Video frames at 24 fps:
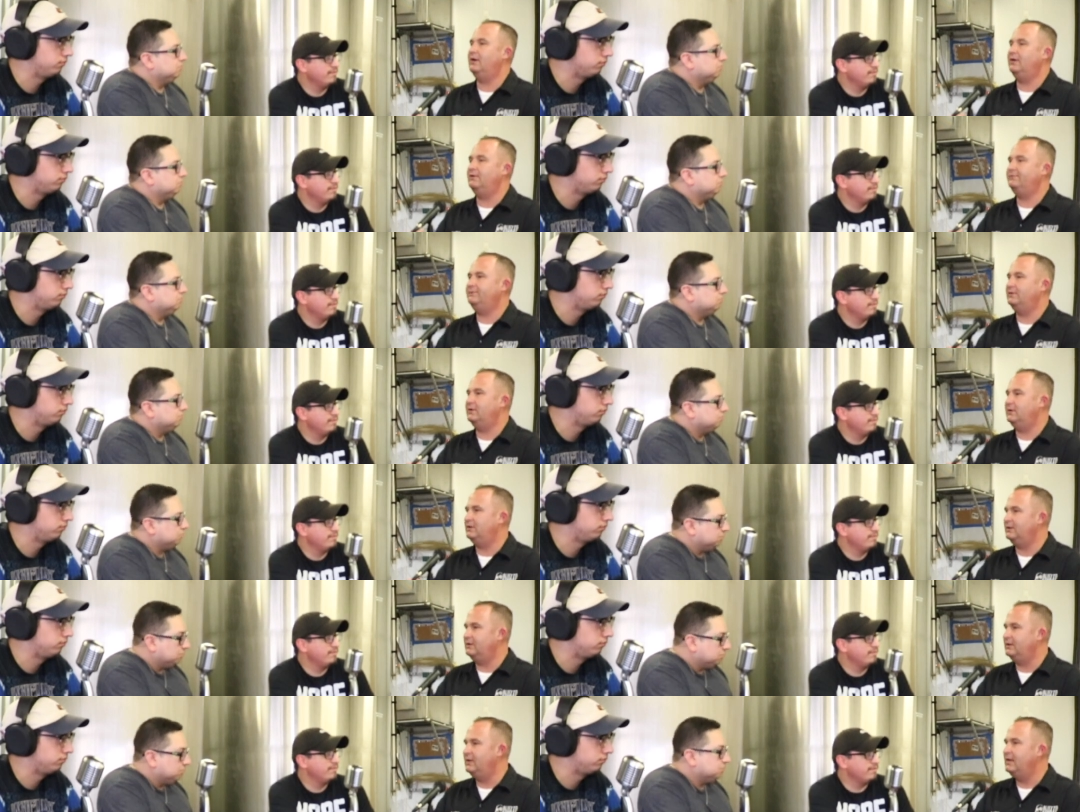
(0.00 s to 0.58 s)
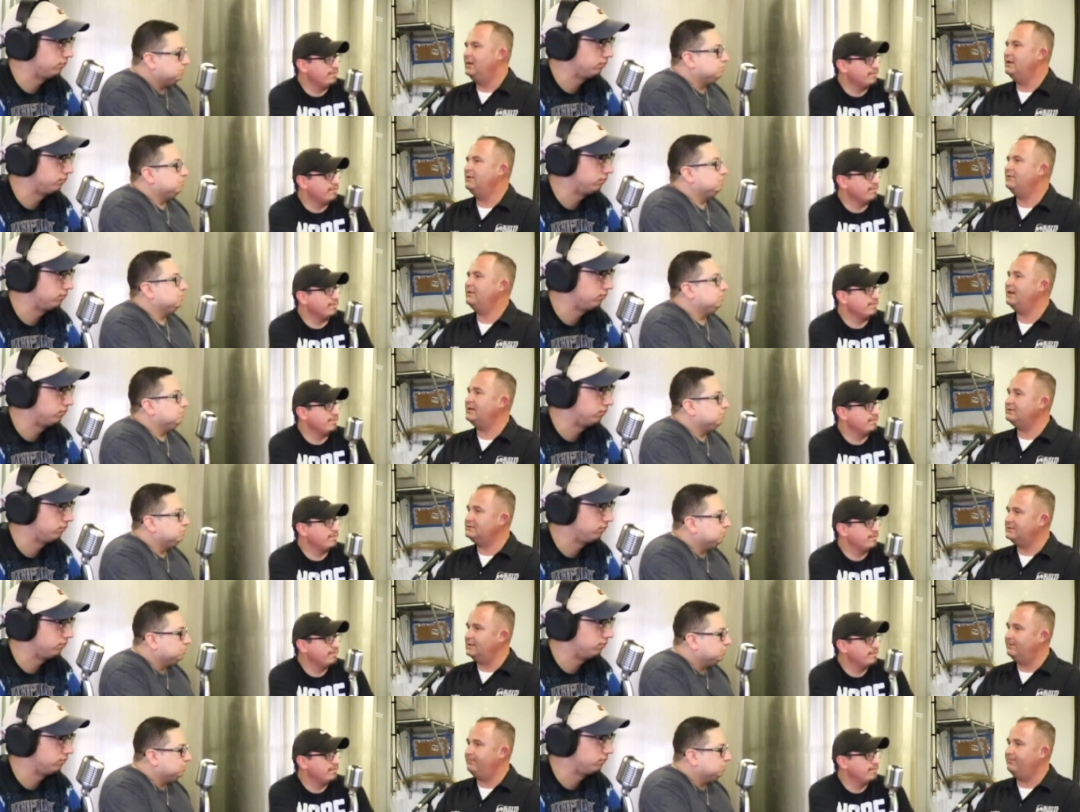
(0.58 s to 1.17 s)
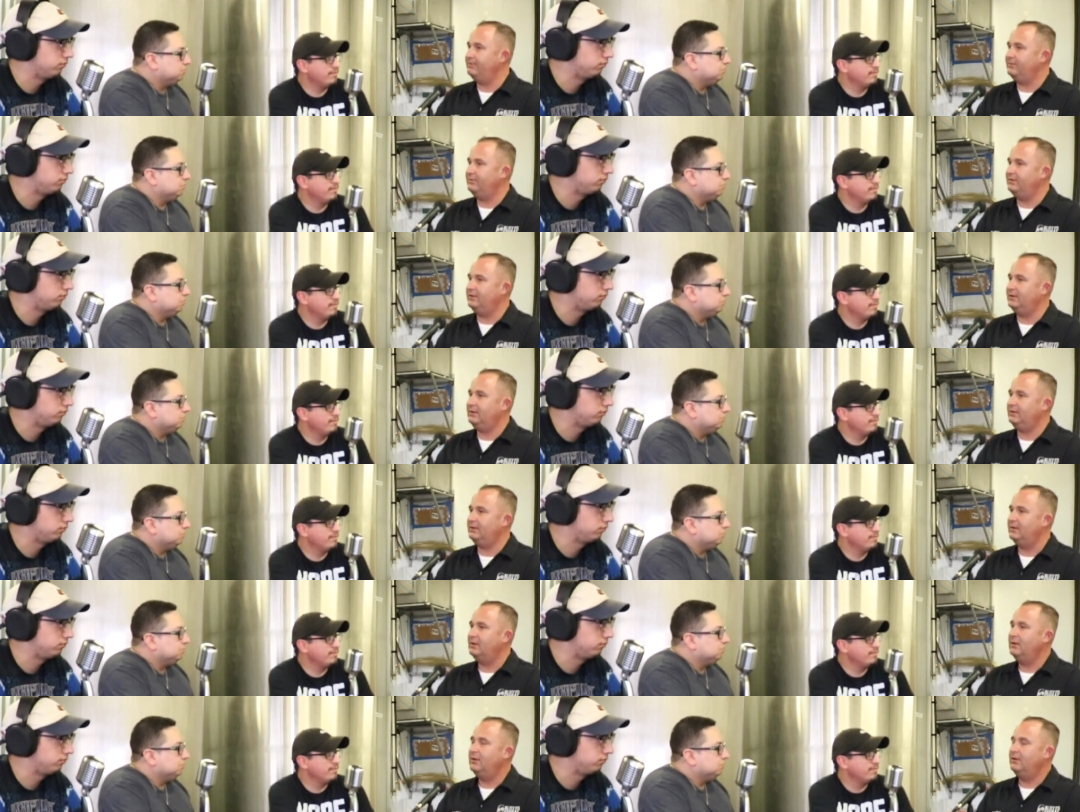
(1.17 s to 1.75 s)
Speaker 1: off on, mm-hmm. that type of
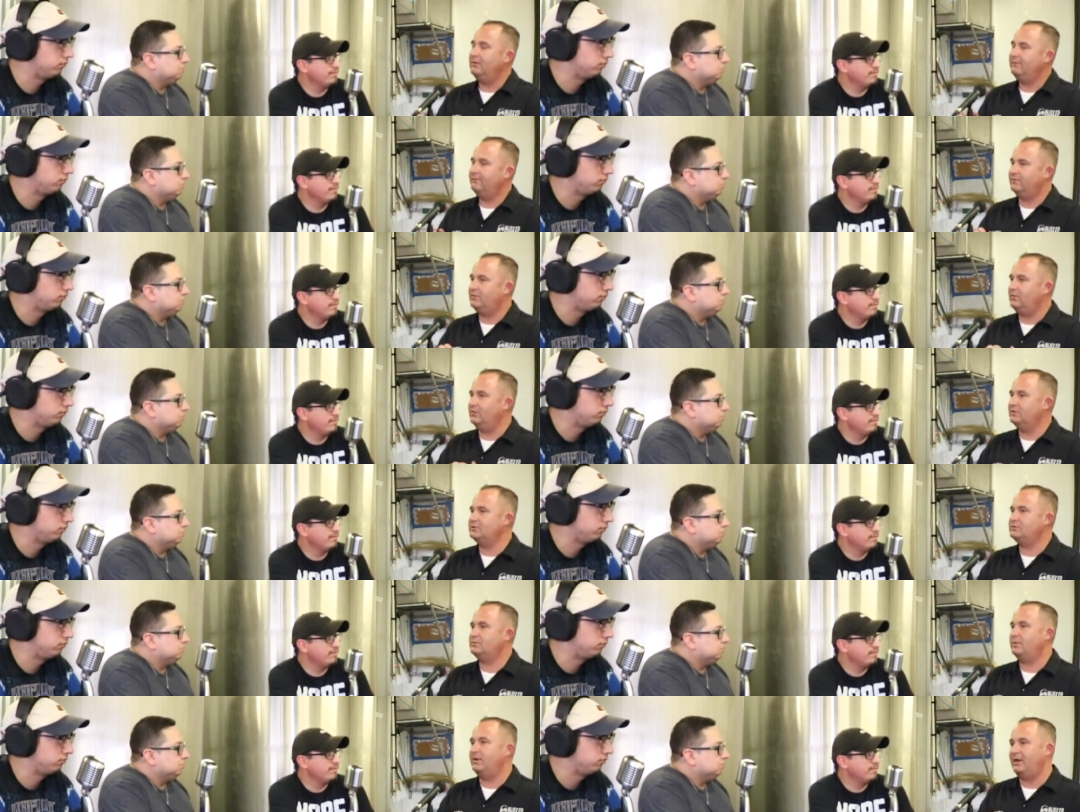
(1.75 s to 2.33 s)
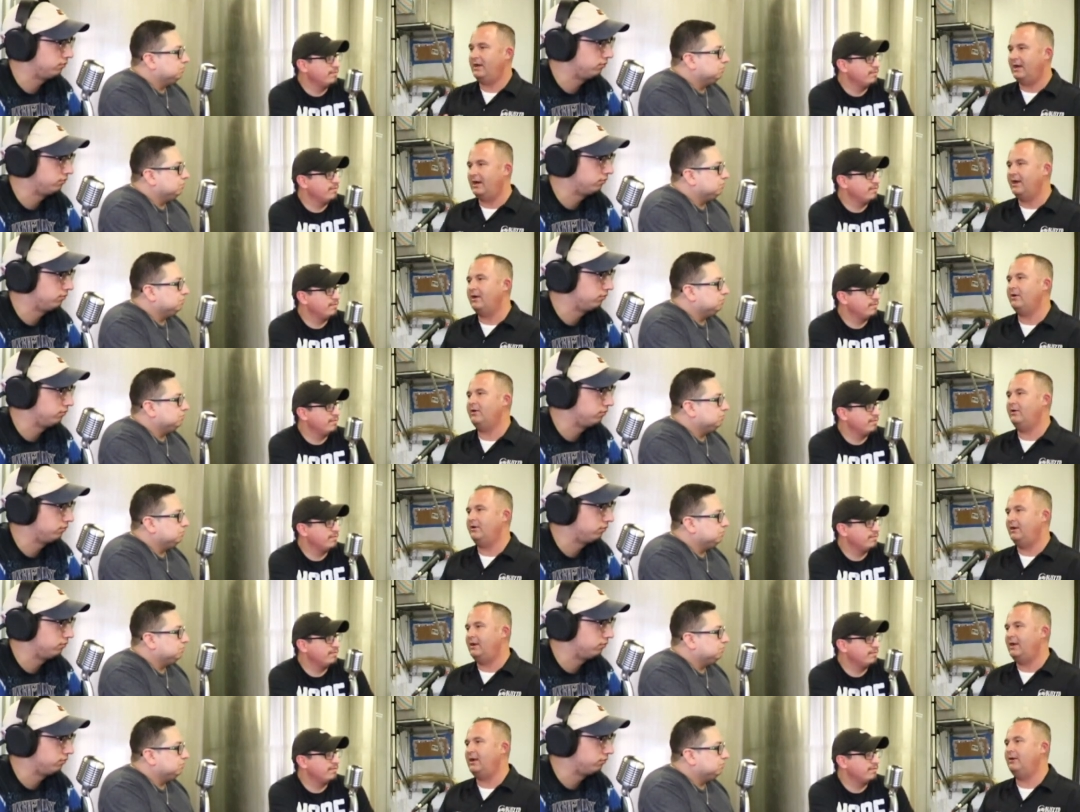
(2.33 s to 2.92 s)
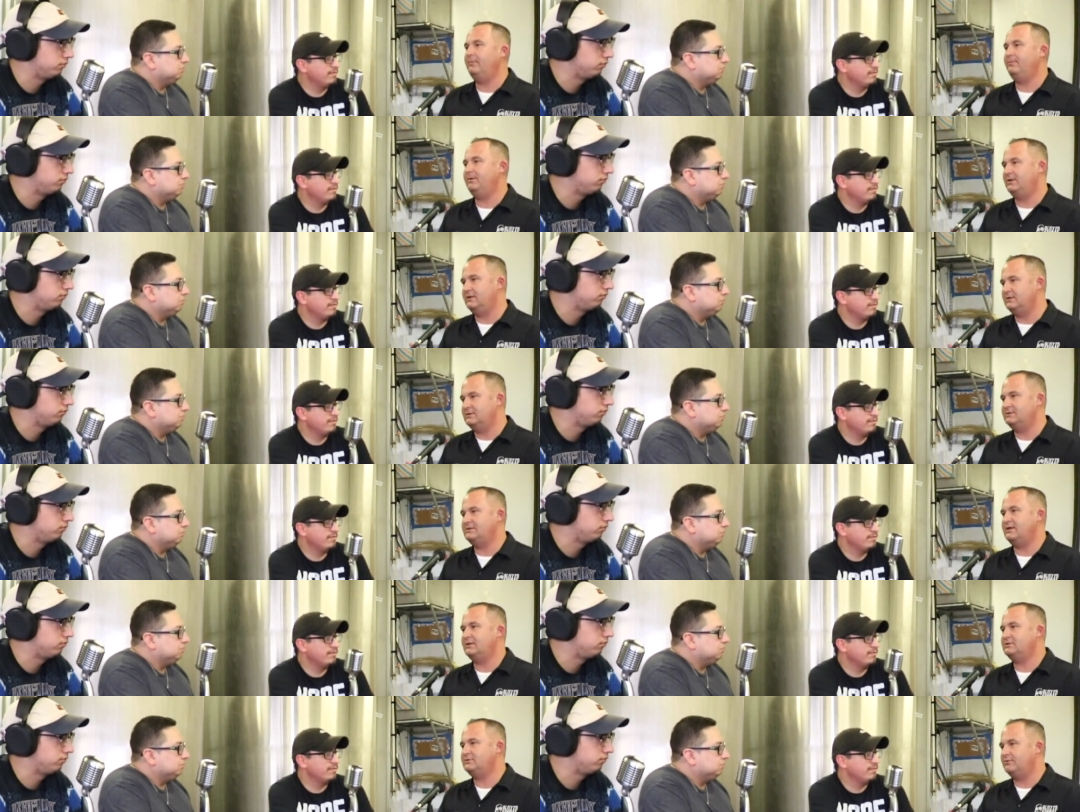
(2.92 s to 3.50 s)
thing. Of course, we hire it out
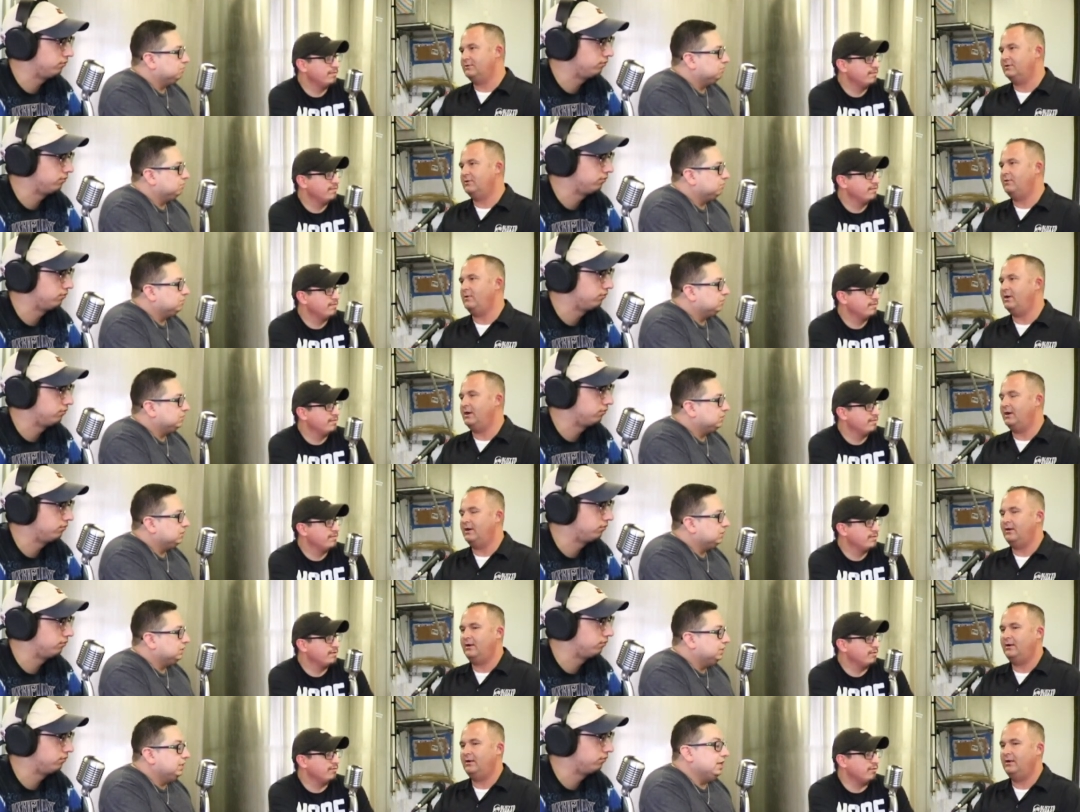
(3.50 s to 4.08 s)
because that's required.